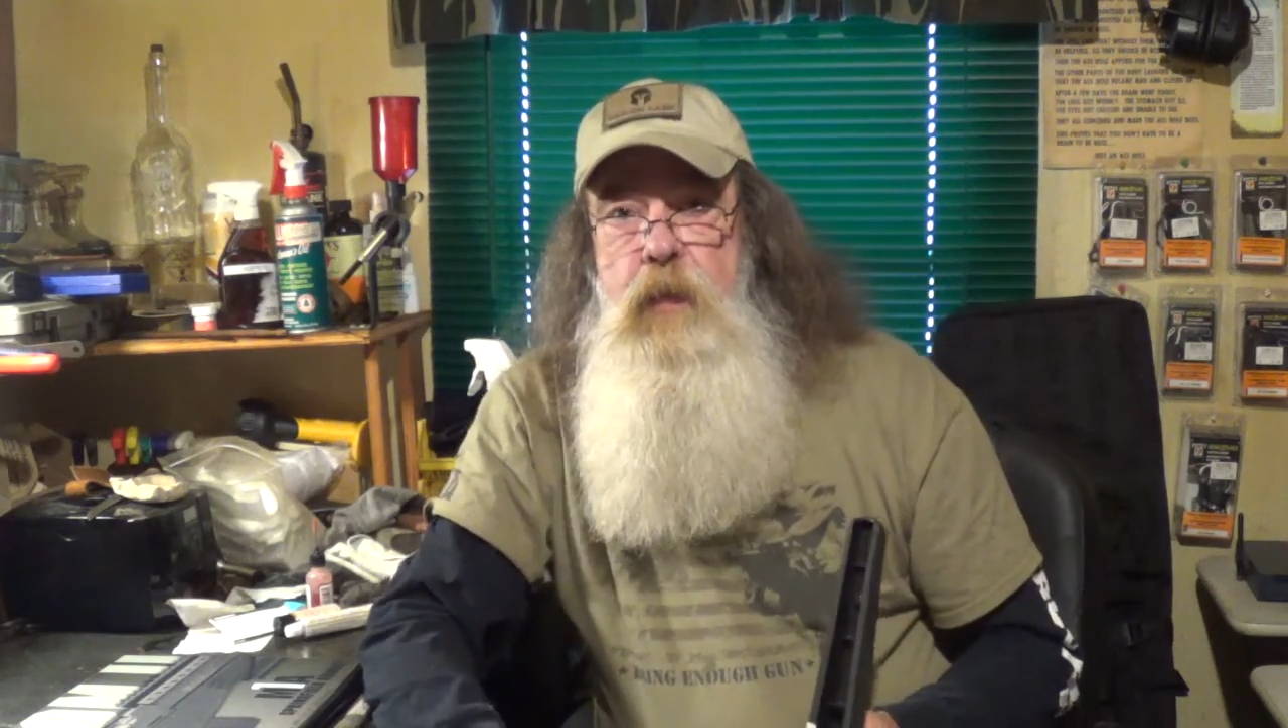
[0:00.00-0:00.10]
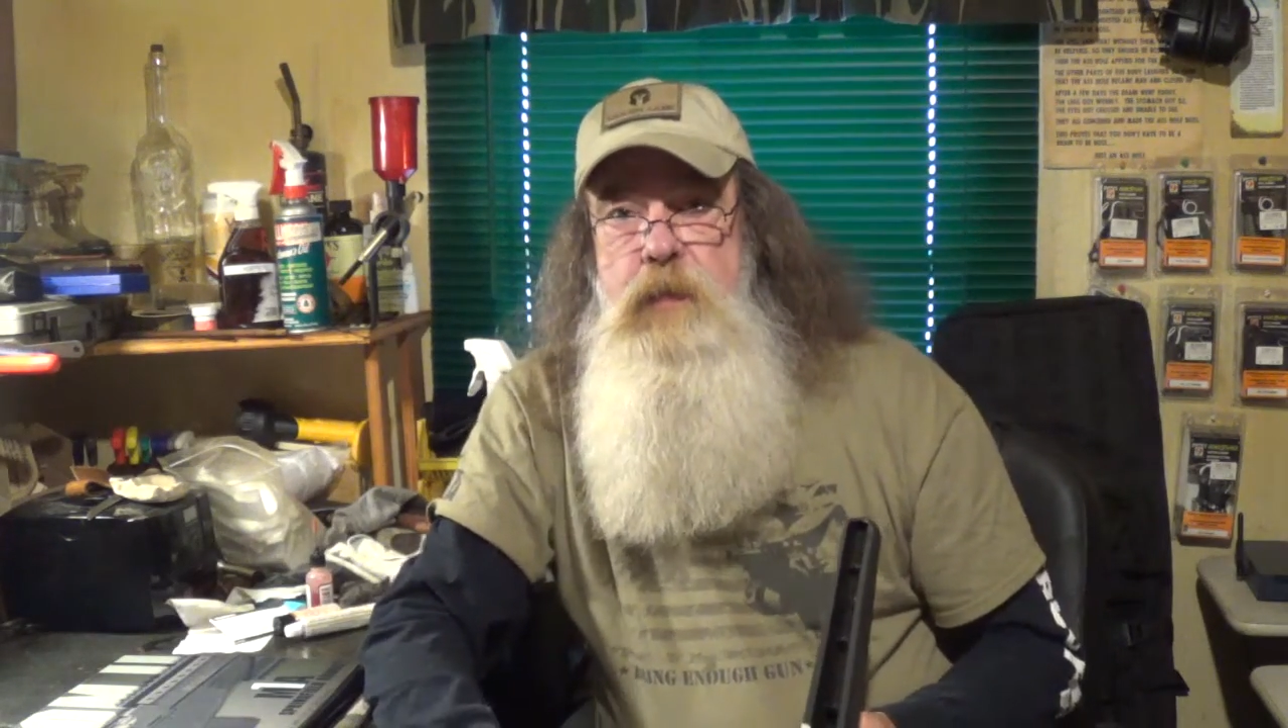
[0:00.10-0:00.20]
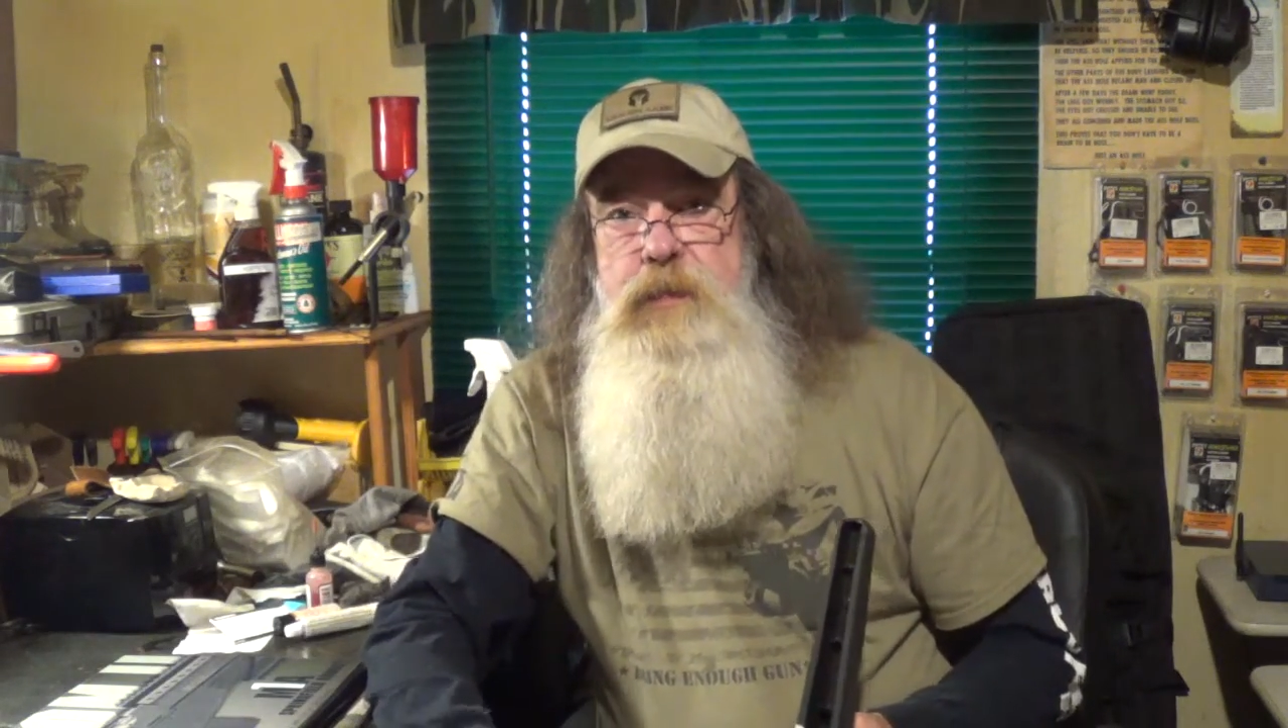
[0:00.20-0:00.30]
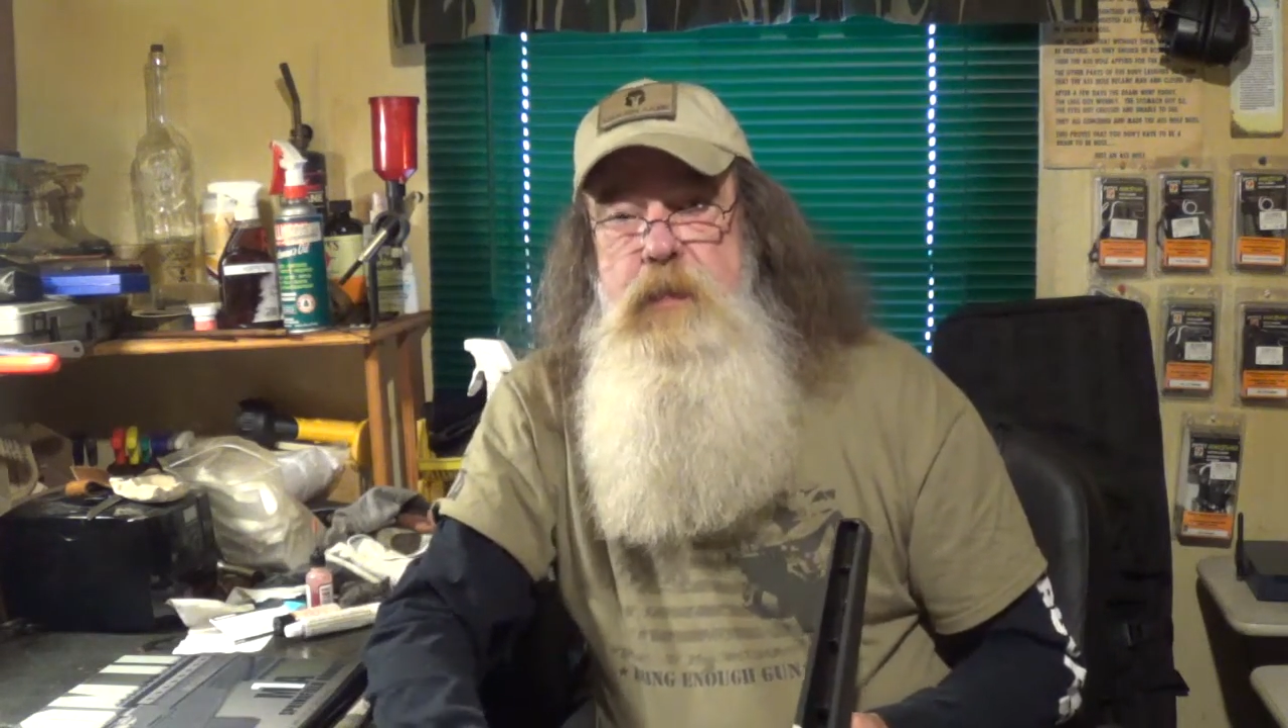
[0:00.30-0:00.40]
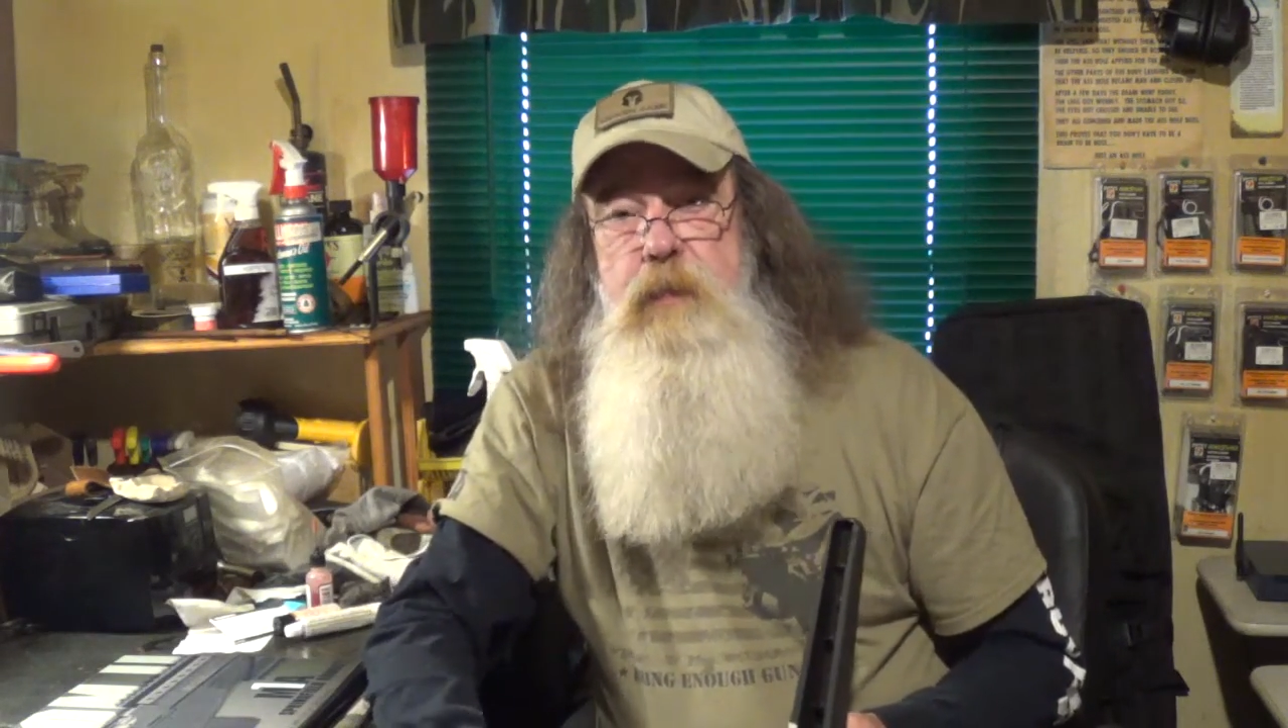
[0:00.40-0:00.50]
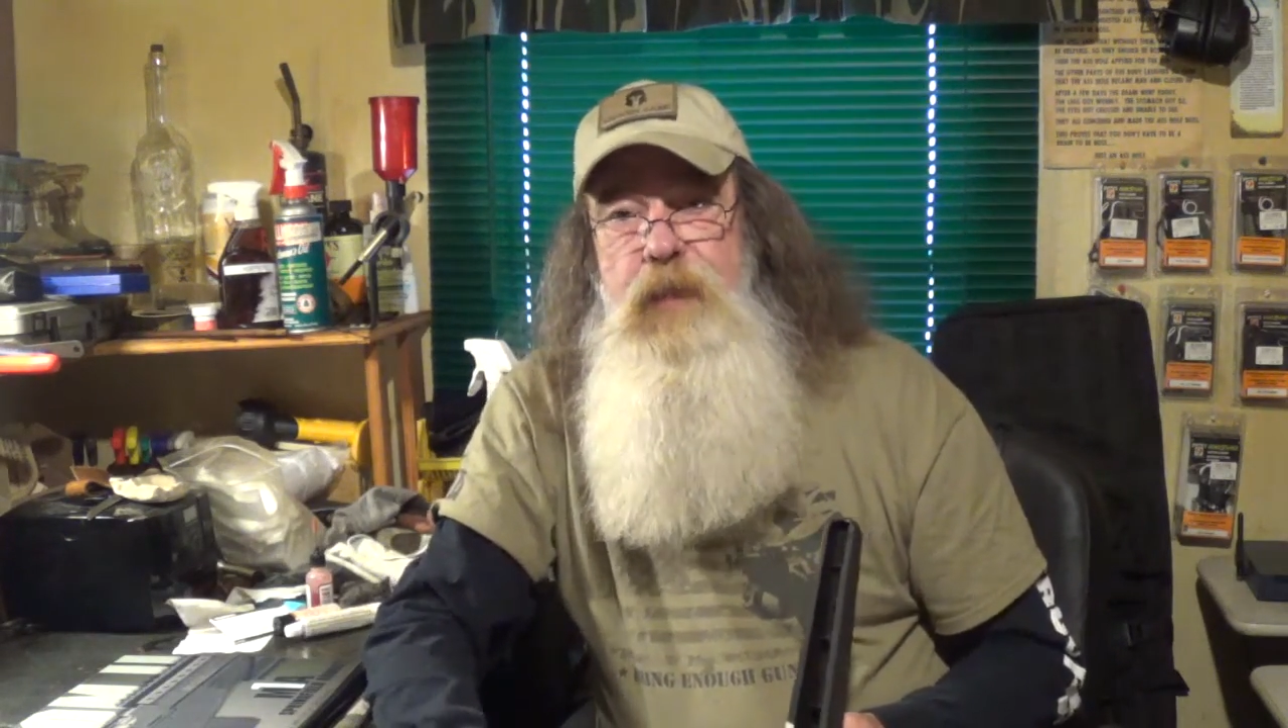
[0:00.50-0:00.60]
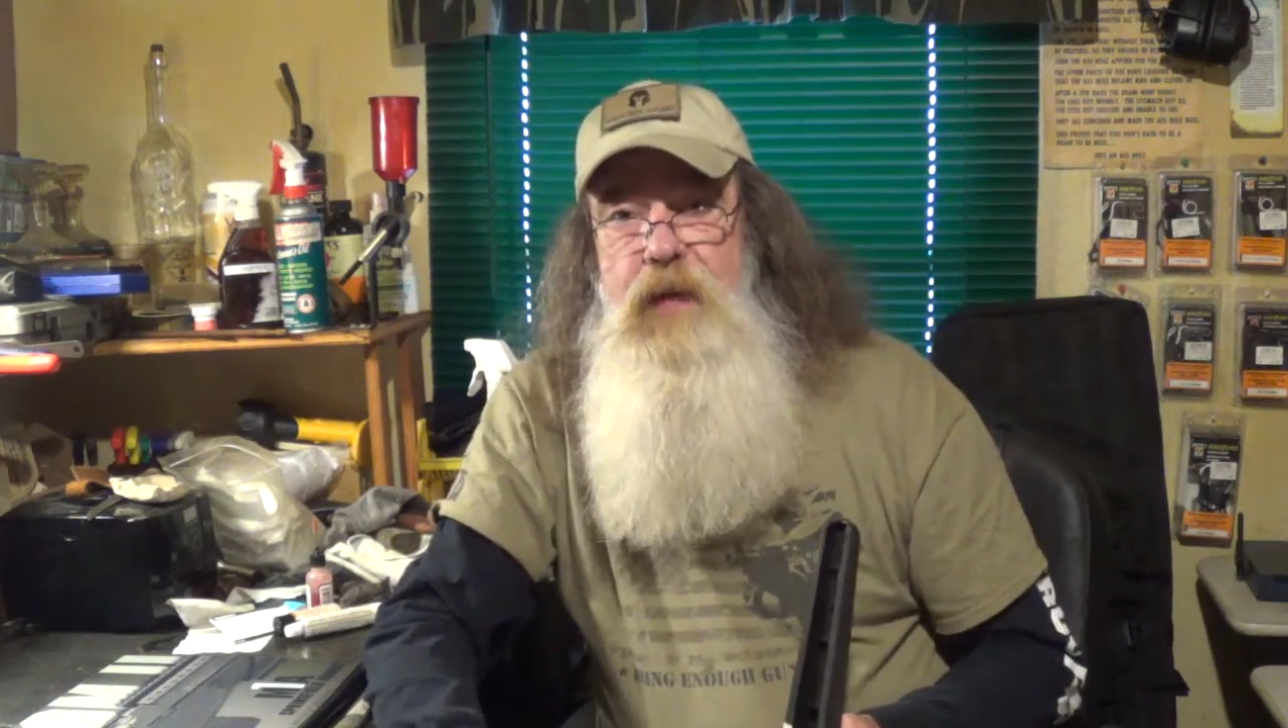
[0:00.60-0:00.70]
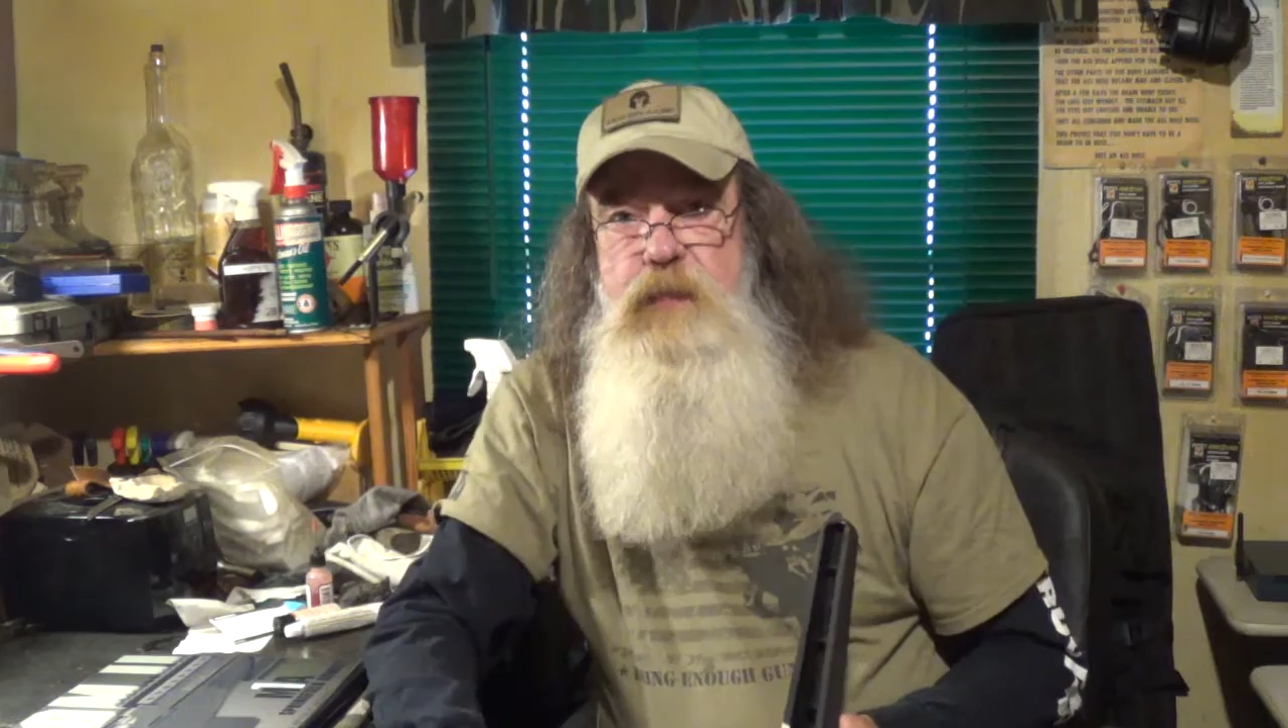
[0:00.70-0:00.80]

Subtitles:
So thanks